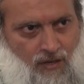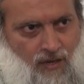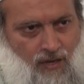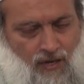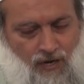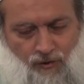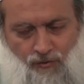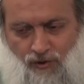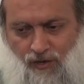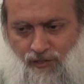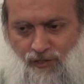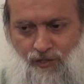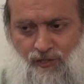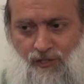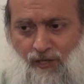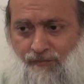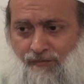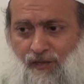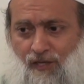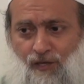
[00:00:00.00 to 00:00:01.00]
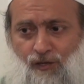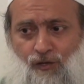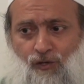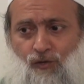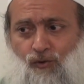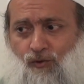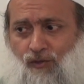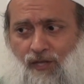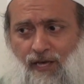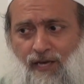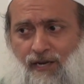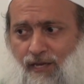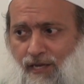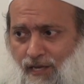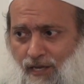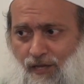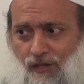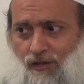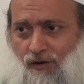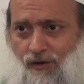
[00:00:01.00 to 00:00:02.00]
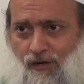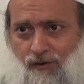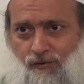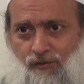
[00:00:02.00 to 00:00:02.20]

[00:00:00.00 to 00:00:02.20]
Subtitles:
And it wasn't something new then either.